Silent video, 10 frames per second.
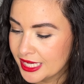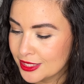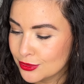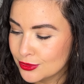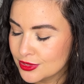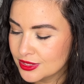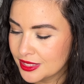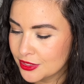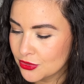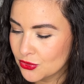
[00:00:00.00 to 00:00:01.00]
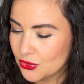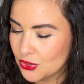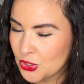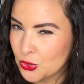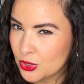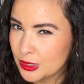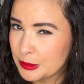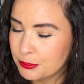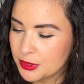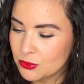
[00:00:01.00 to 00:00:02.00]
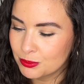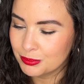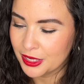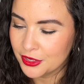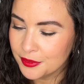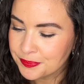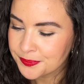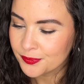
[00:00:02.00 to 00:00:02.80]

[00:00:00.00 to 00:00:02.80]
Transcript: It looks like your lip but better.